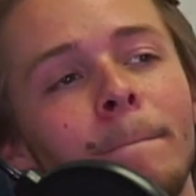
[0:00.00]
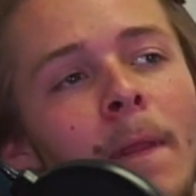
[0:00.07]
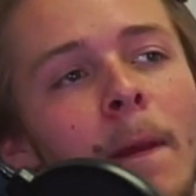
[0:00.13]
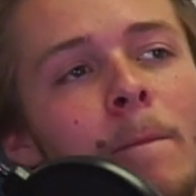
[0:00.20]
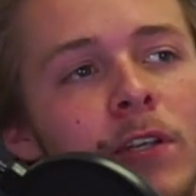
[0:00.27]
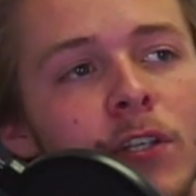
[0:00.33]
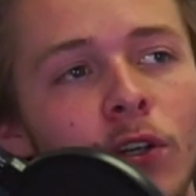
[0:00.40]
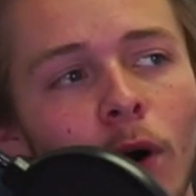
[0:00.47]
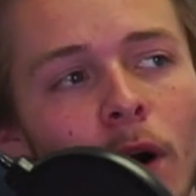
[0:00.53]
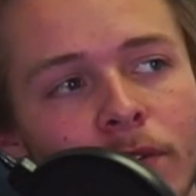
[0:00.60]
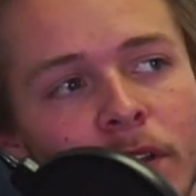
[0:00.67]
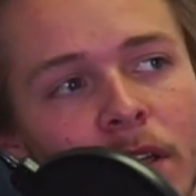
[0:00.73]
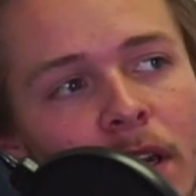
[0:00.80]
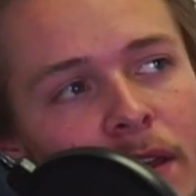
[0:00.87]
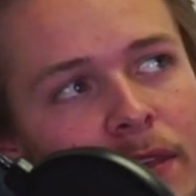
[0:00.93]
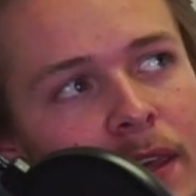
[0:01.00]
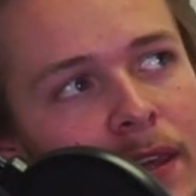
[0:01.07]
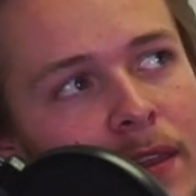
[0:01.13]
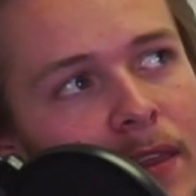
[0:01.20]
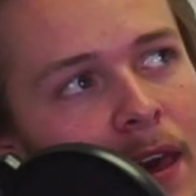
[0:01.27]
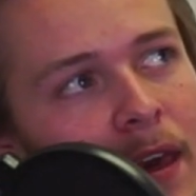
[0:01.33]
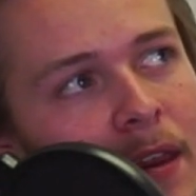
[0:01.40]
so often I
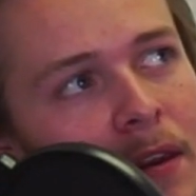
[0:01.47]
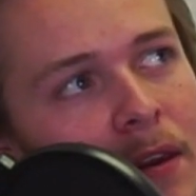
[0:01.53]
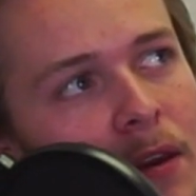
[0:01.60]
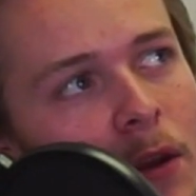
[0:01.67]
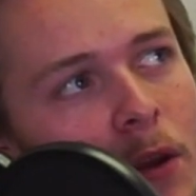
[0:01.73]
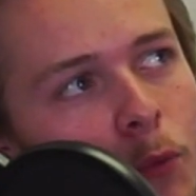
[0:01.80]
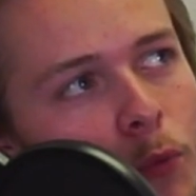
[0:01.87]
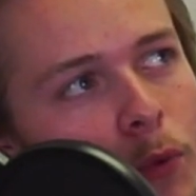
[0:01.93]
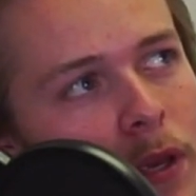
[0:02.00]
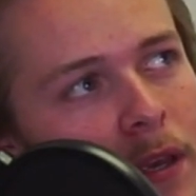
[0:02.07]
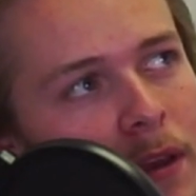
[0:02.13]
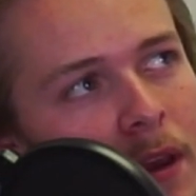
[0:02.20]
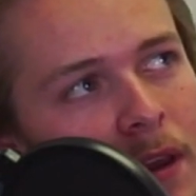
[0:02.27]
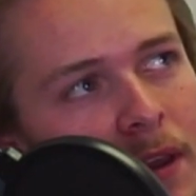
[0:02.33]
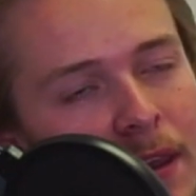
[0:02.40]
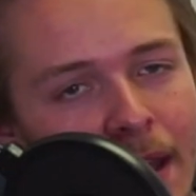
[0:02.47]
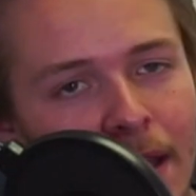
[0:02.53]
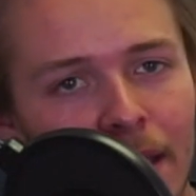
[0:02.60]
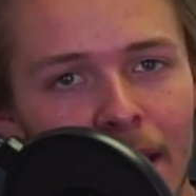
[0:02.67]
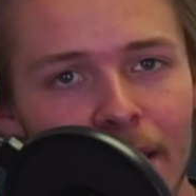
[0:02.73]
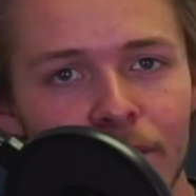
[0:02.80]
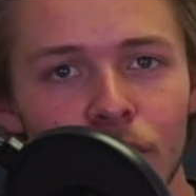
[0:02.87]
think that we get
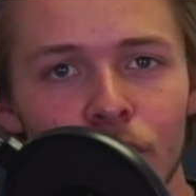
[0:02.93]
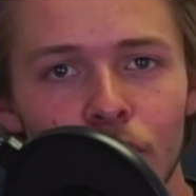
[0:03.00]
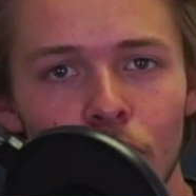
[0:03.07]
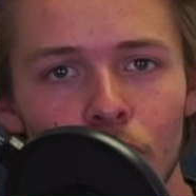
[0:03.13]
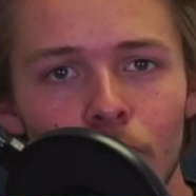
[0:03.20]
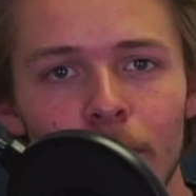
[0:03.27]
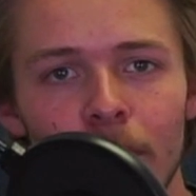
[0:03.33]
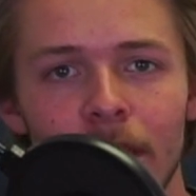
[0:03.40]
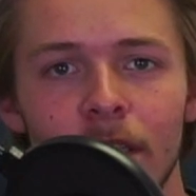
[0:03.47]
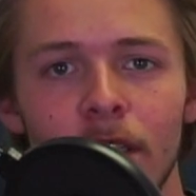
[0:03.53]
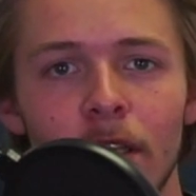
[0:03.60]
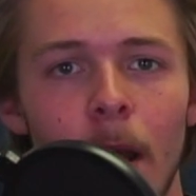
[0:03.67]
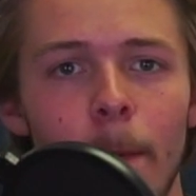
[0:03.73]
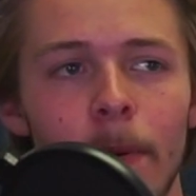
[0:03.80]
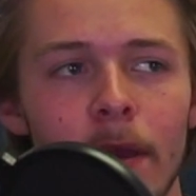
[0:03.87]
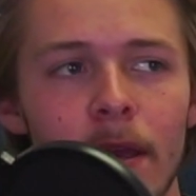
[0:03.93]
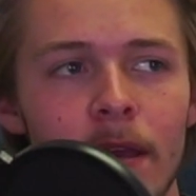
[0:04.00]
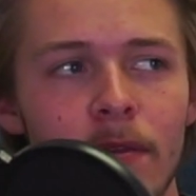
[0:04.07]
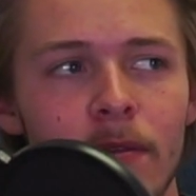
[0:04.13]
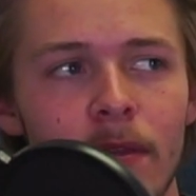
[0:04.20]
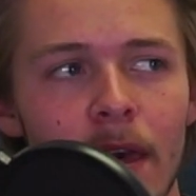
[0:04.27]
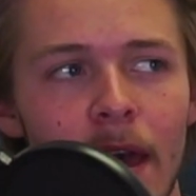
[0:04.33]
life so mixed up
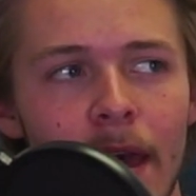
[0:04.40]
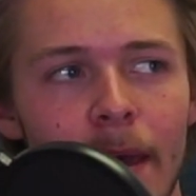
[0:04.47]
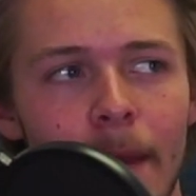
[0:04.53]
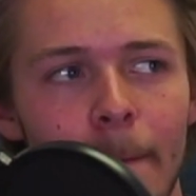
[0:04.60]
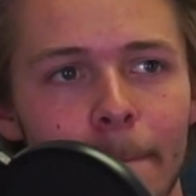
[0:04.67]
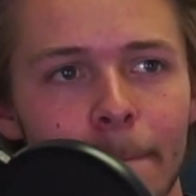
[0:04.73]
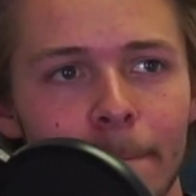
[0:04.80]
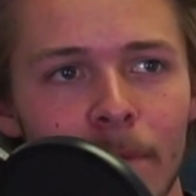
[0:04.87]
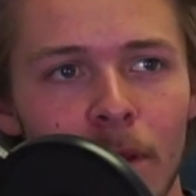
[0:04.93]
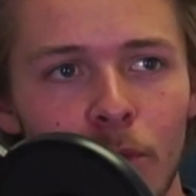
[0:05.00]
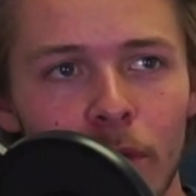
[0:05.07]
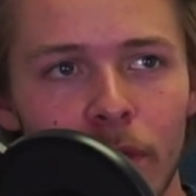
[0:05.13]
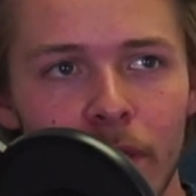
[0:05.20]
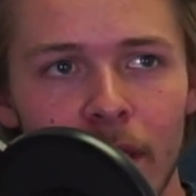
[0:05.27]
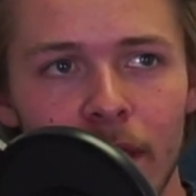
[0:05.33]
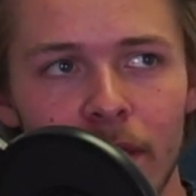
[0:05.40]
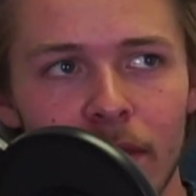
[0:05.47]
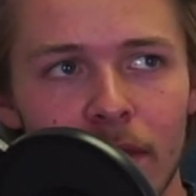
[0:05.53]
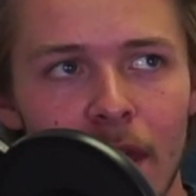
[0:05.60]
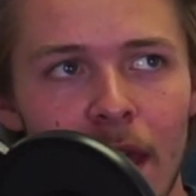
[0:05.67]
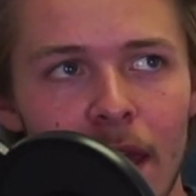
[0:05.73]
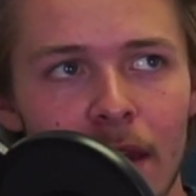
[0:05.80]
in that we think
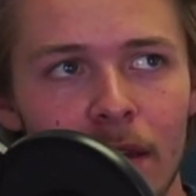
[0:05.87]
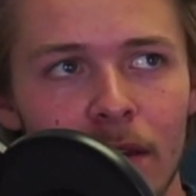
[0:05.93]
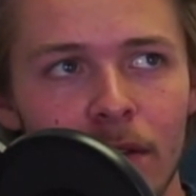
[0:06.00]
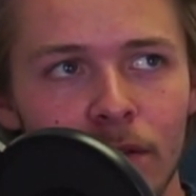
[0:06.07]
that